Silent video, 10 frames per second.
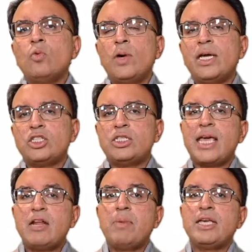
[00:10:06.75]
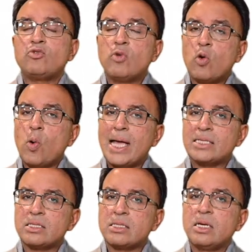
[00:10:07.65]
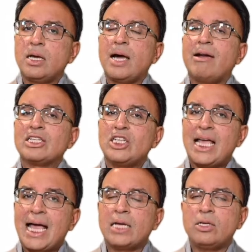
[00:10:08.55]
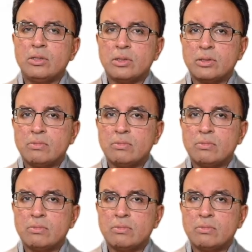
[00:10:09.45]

which database requests are actually handled.